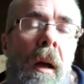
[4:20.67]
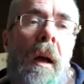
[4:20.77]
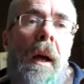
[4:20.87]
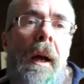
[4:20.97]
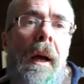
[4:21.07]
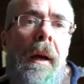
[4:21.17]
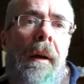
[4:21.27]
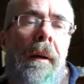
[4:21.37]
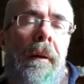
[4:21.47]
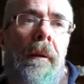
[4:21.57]

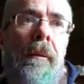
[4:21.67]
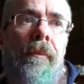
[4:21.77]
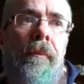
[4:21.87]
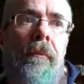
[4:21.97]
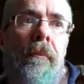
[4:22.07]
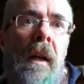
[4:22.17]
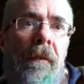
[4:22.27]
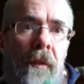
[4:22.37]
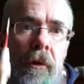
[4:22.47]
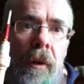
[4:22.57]

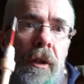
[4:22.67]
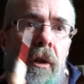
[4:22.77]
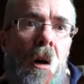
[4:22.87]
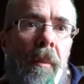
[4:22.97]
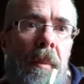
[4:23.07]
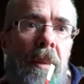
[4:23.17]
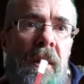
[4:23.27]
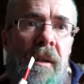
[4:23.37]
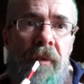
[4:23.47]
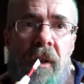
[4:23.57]
If you've got the top,
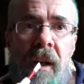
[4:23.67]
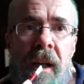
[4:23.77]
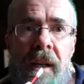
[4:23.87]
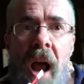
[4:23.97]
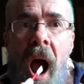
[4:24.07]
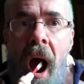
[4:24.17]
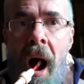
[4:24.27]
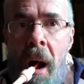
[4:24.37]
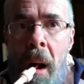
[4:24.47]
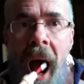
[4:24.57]
because if you're a kid,
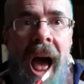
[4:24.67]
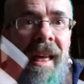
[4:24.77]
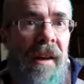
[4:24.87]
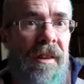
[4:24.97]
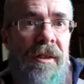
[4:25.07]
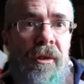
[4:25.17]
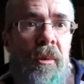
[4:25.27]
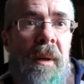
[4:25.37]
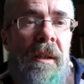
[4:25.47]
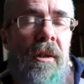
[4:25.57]
that reed's
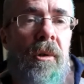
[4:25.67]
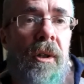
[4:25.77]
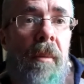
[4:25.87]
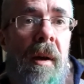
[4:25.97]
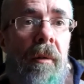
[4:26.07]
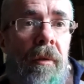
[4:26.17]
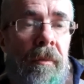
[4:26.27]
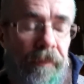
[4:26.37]
too big to go in your mouth.